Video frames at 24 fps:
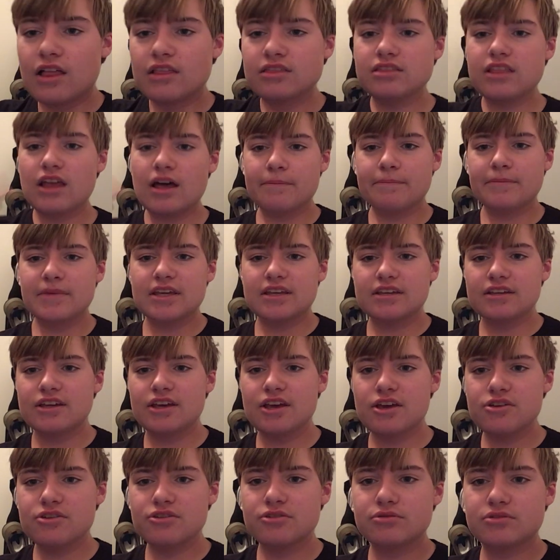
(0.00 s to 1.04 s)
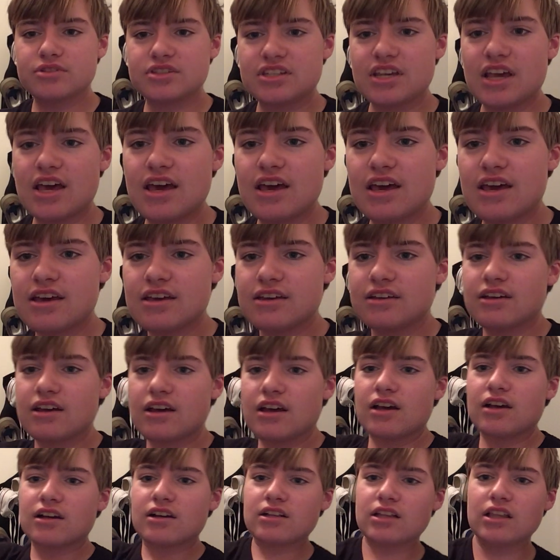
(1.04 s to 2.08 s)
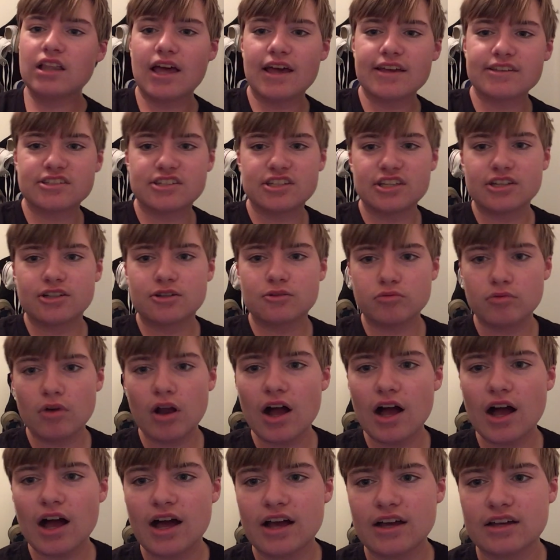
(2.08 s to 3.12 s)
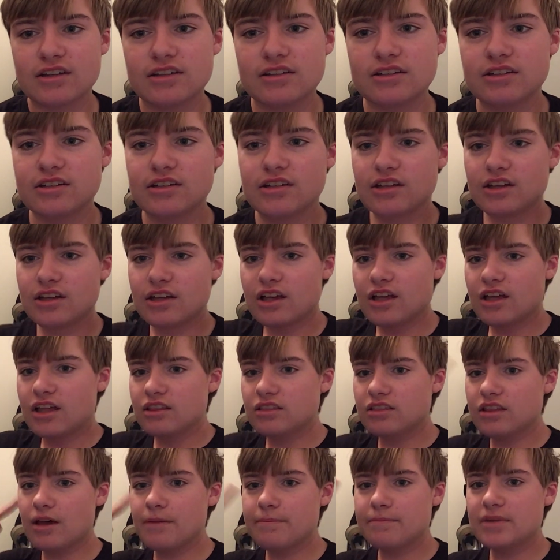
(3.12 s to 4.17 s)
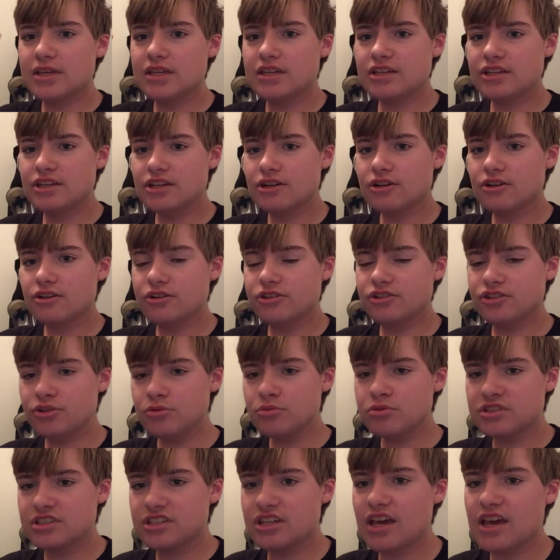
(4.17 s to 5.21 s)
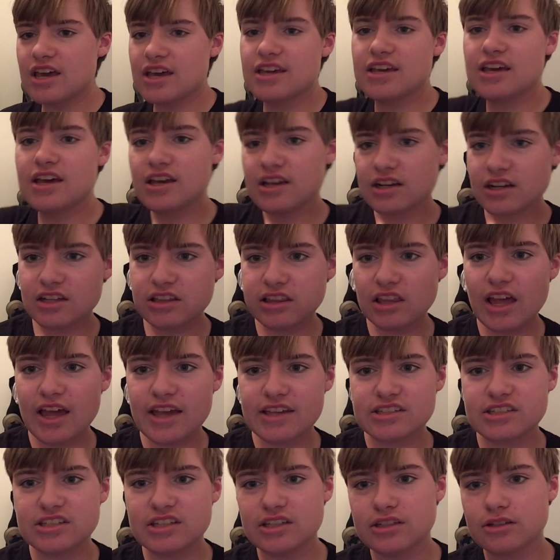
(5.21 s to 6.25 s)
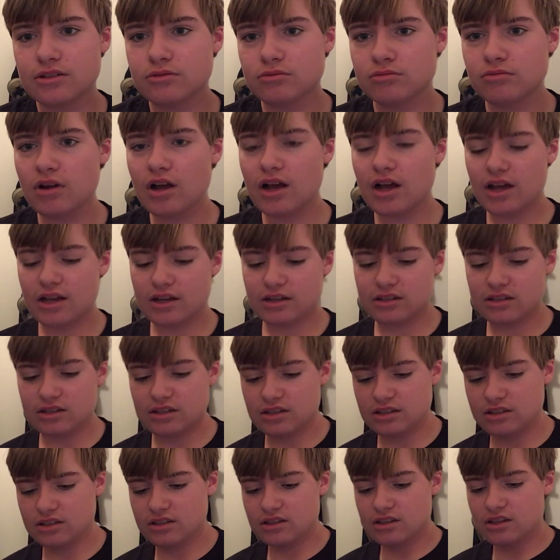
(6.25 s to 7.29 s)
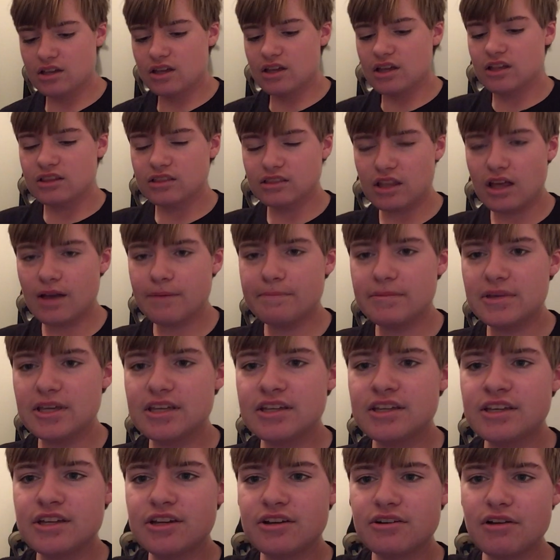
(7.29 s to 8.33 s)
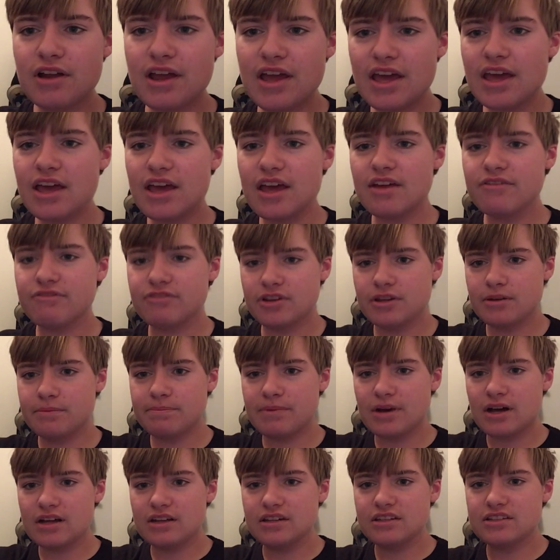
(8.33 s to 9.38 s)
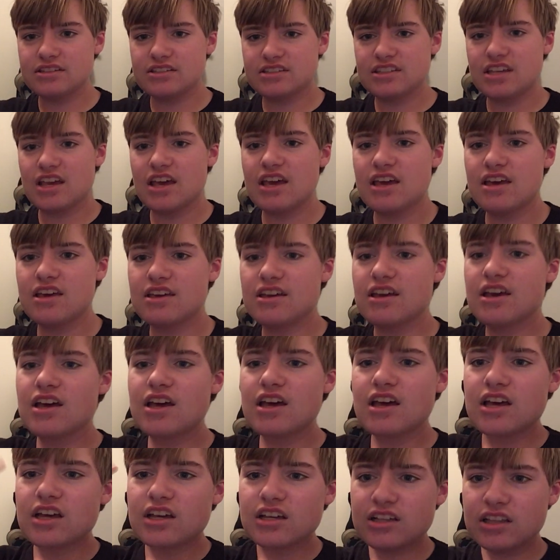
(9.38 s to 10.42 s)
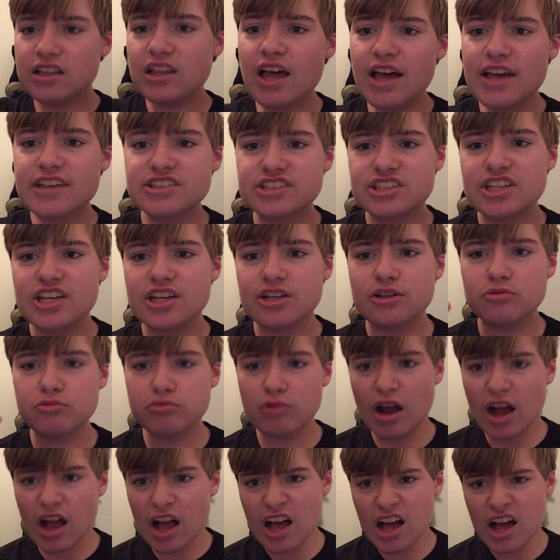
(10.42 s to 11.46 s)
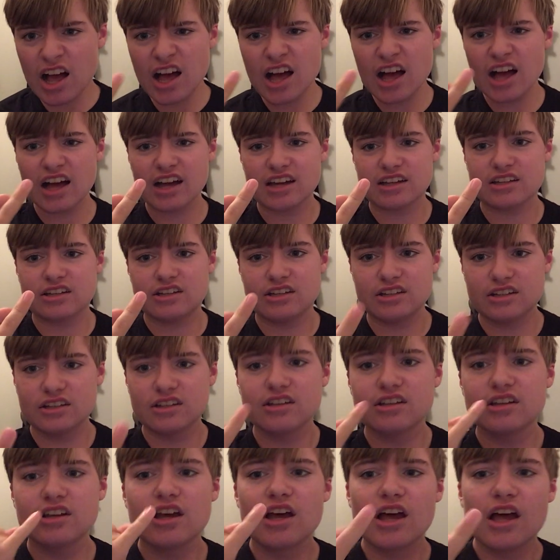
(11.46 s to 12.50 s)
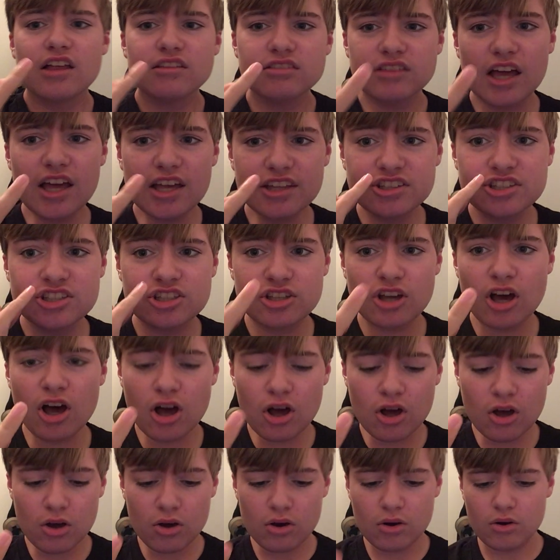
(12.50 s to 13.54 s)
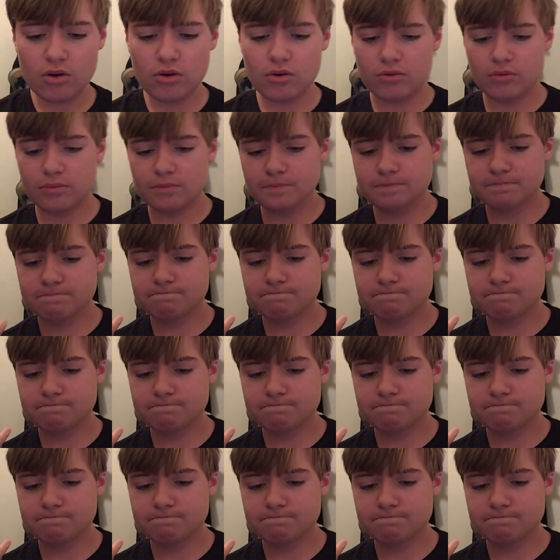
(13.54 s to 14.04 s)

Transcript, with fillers: Let me hear you say, classic rock. Let me hear you say, classic rock. Let me hear everybody say, classic rock. Let's go.